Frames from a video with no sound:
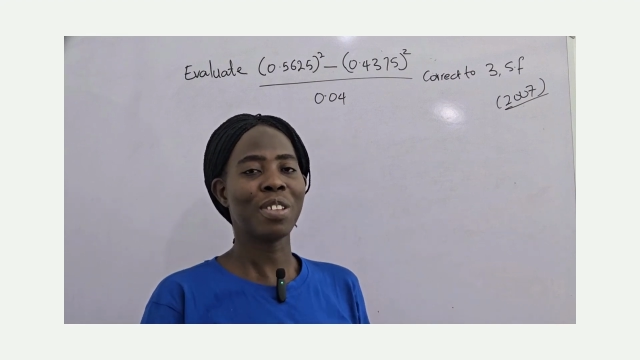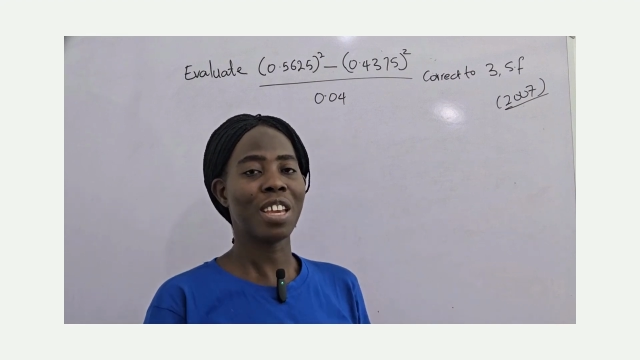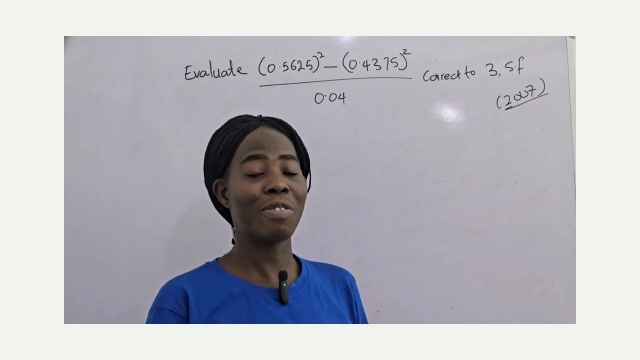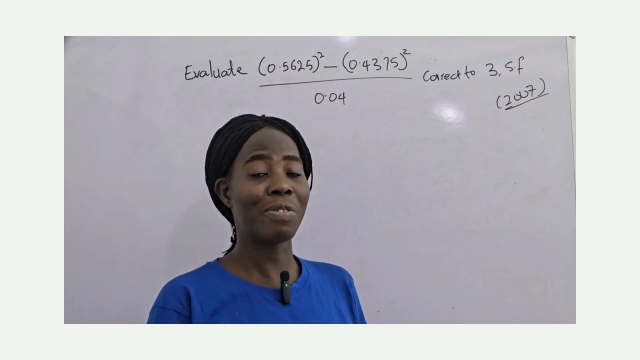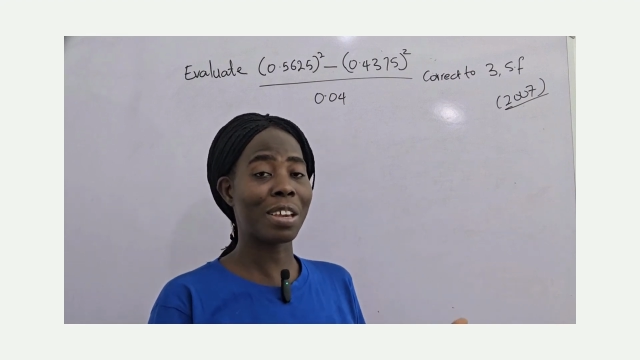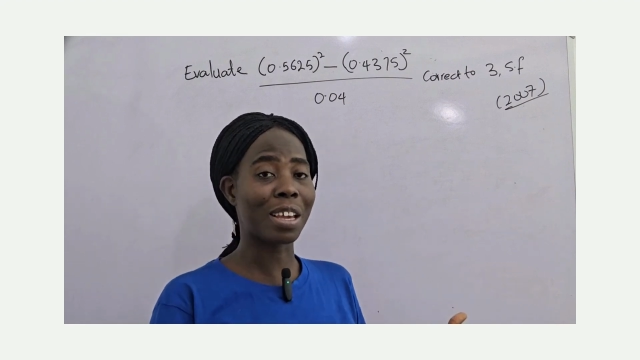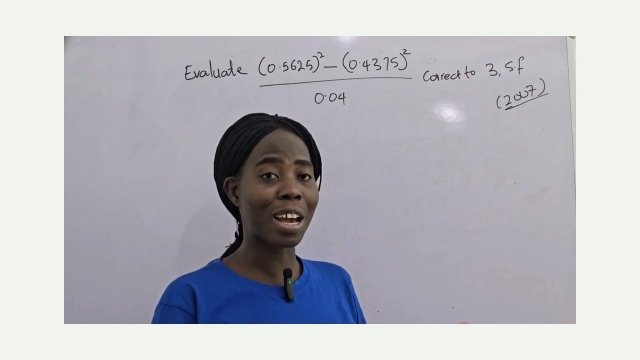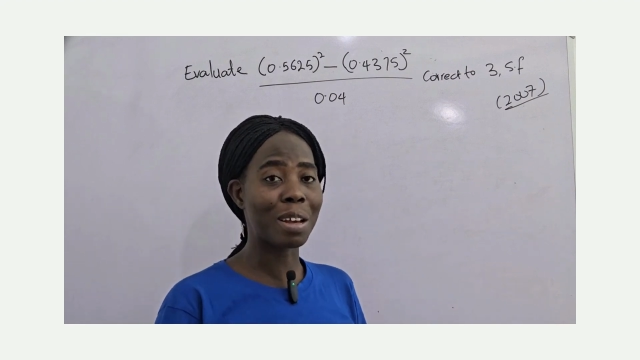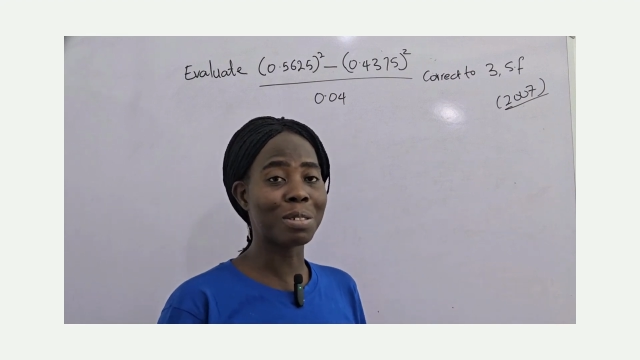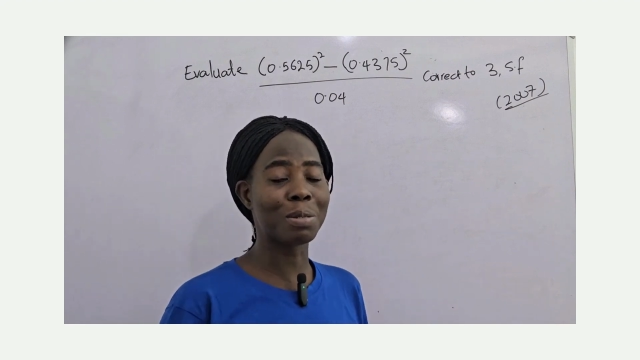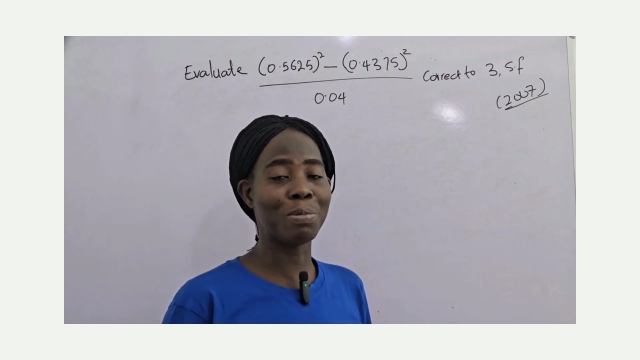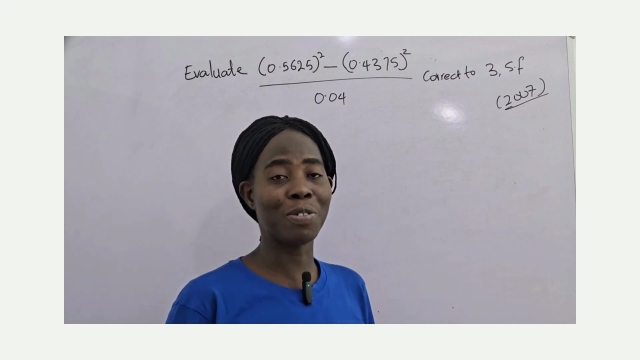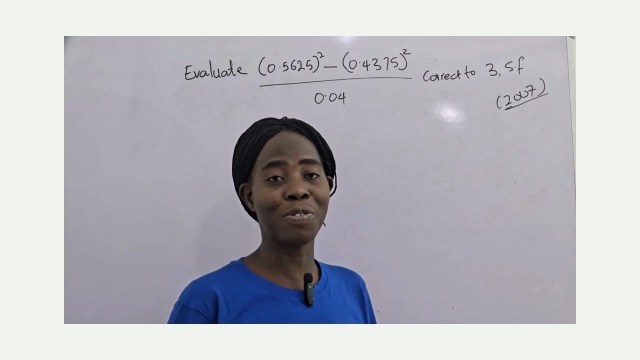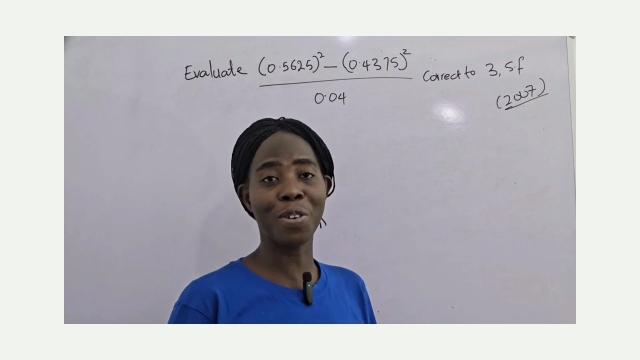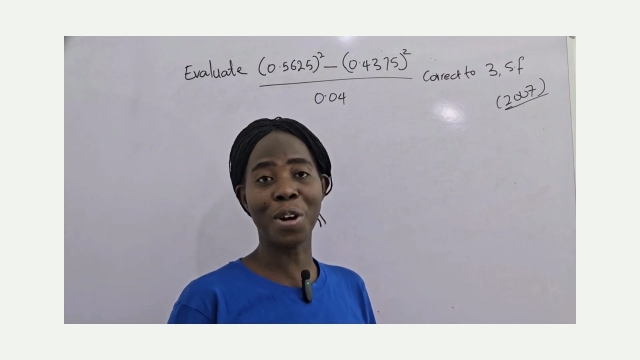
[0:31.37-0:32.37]
if it comes
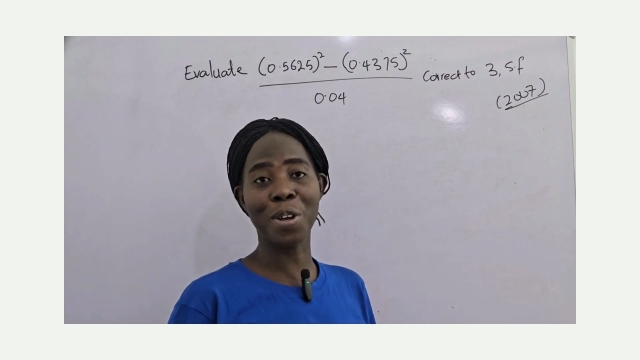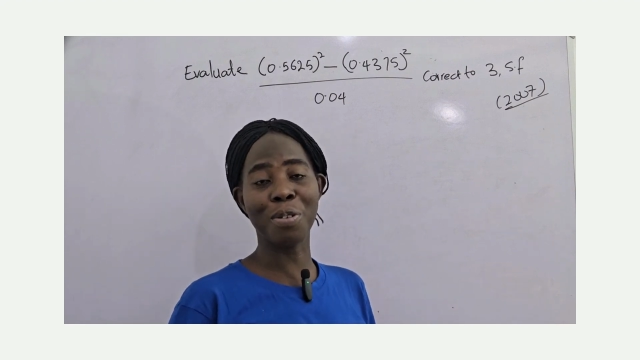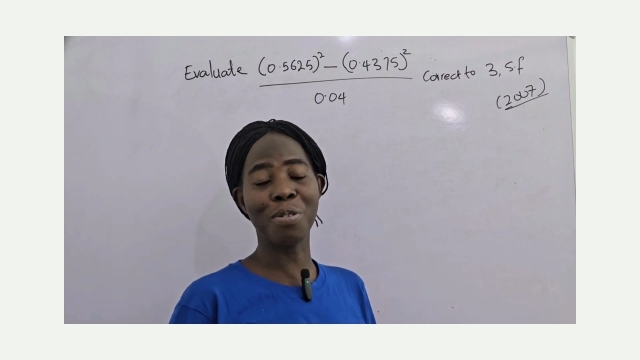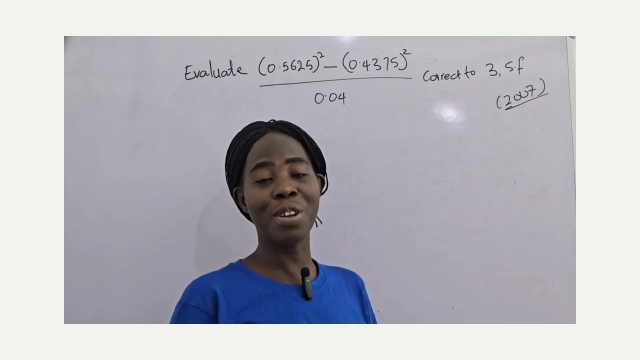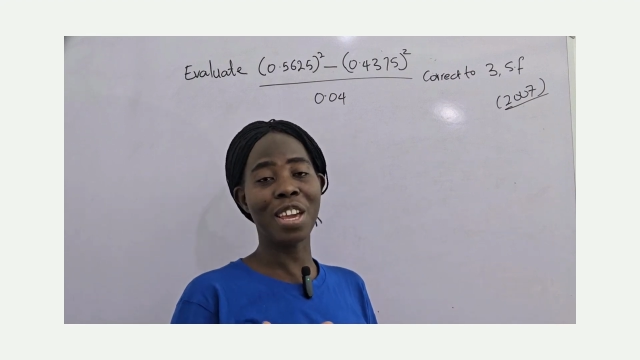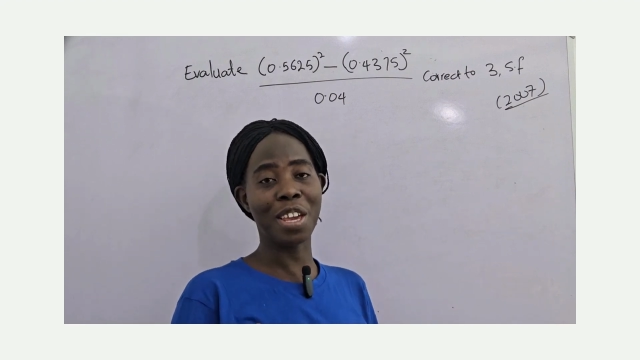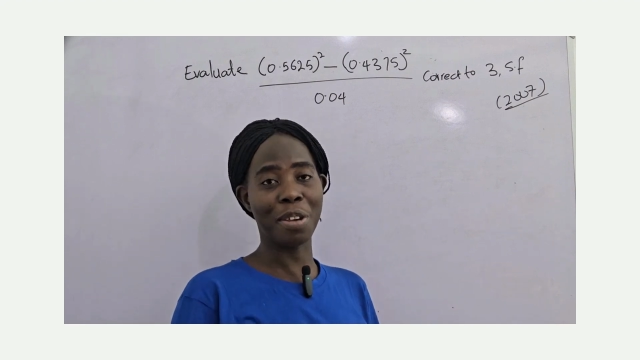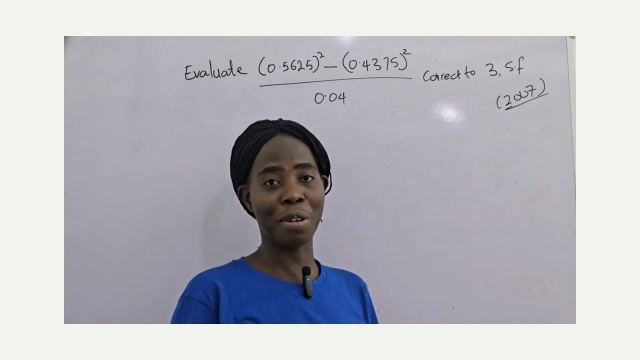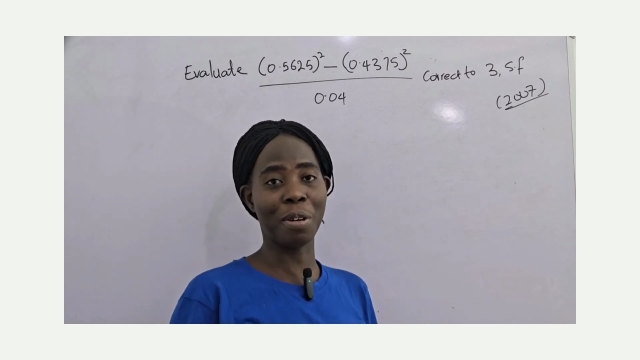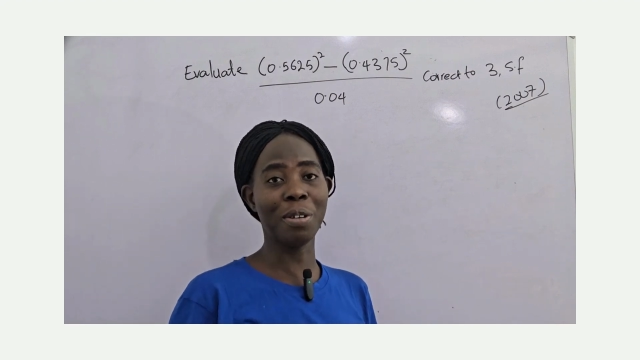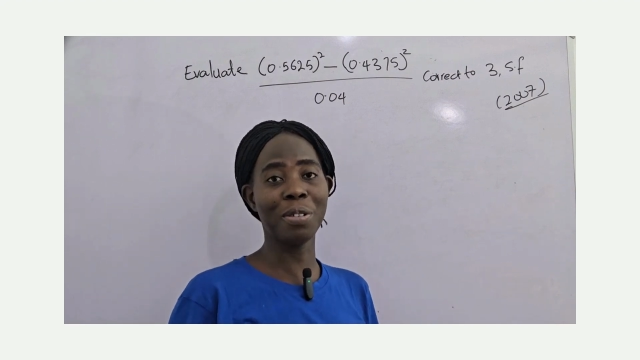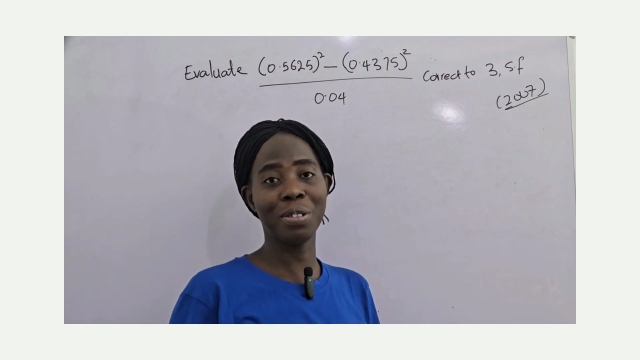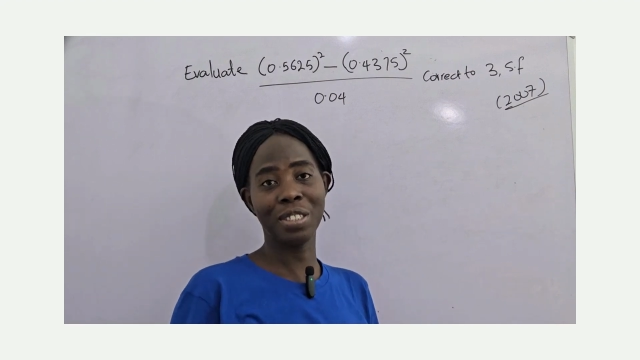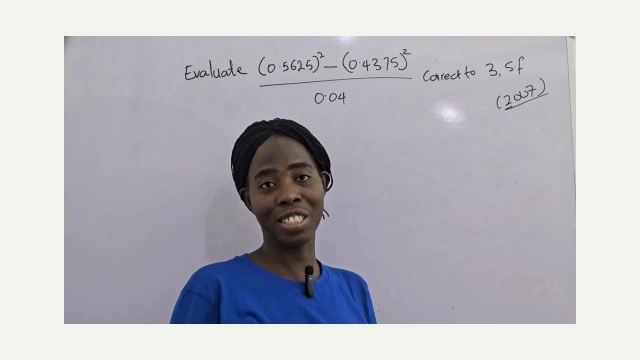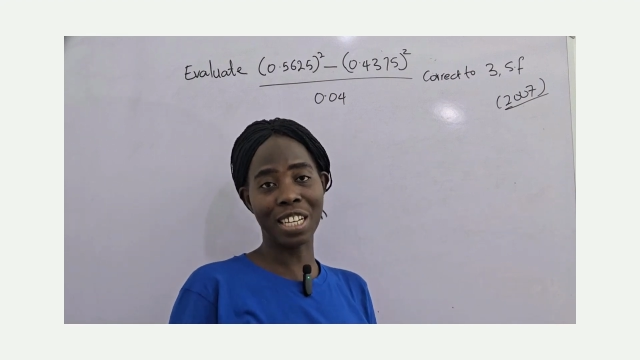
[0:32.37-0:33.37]
before you in
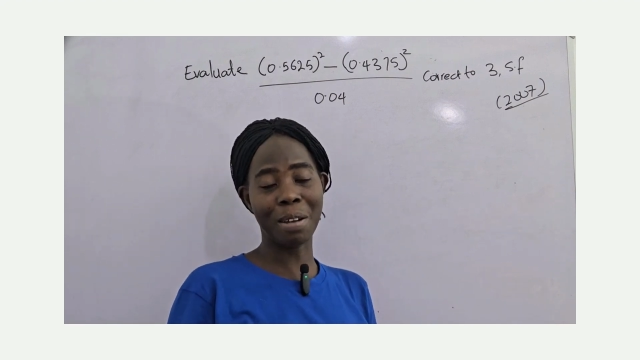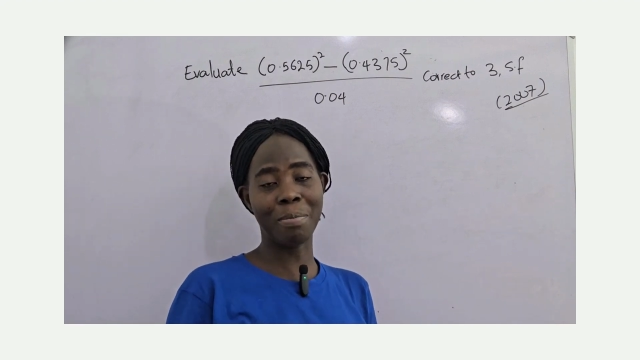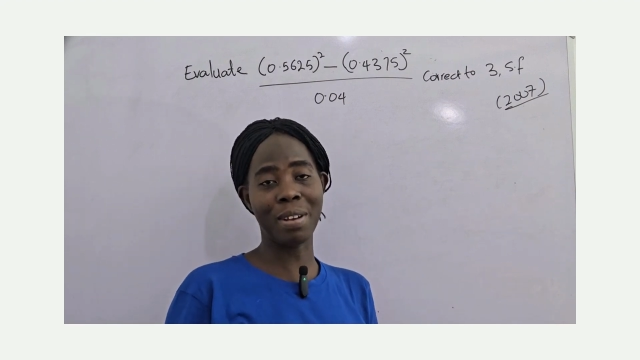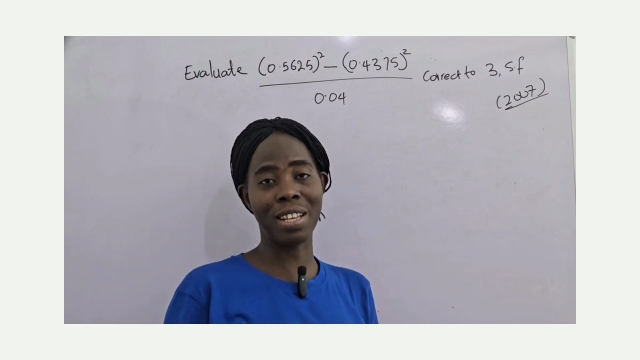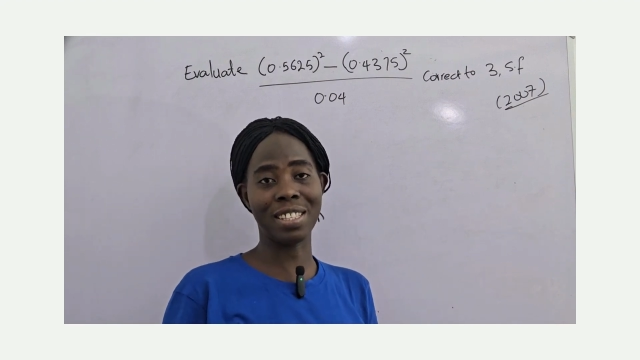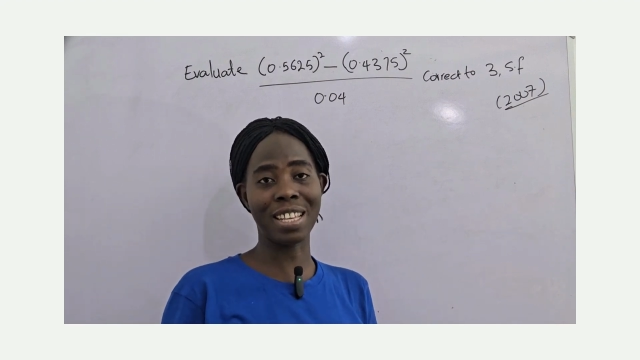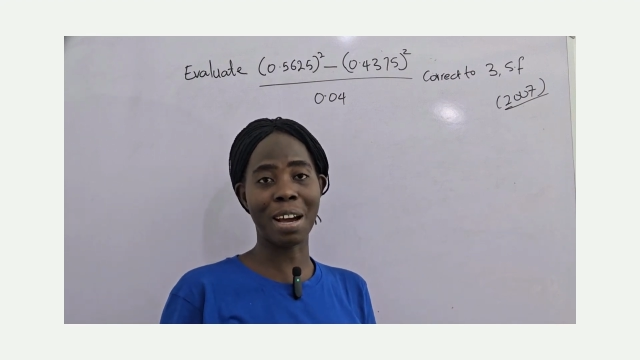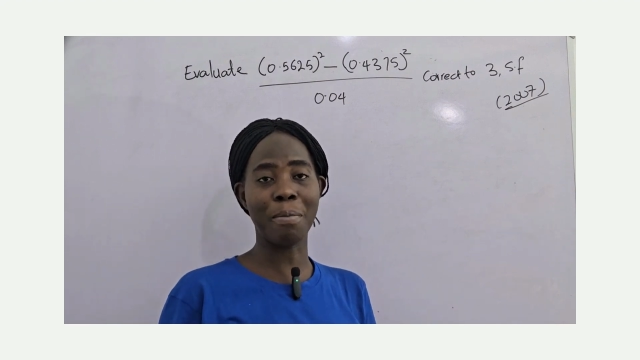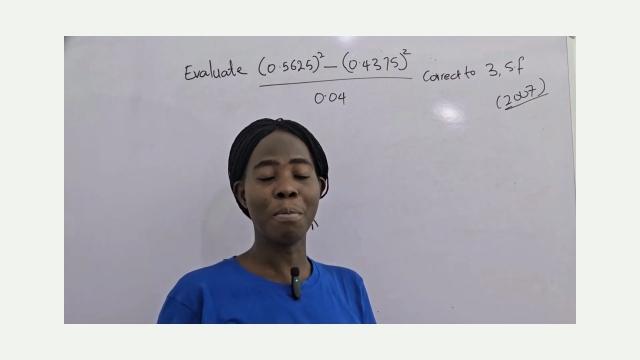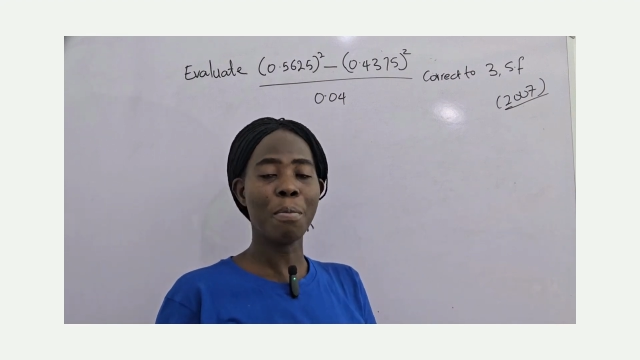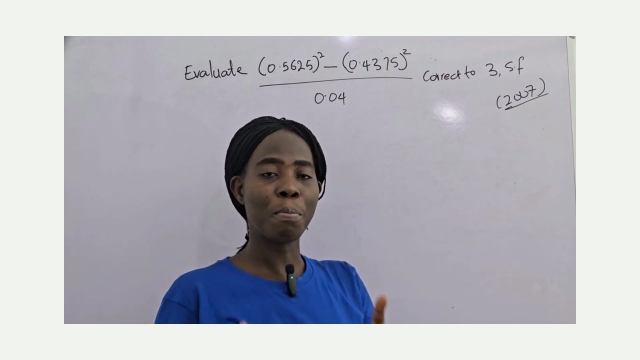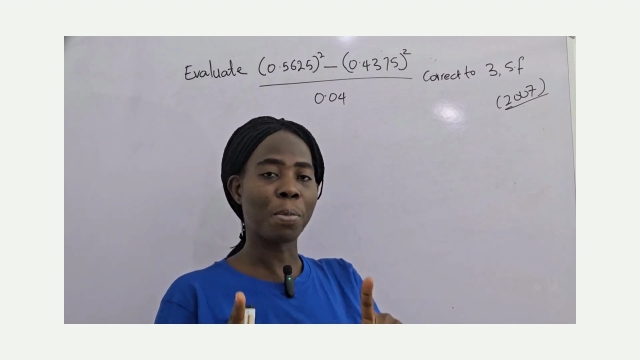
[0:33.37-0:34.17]
your JAMB exam,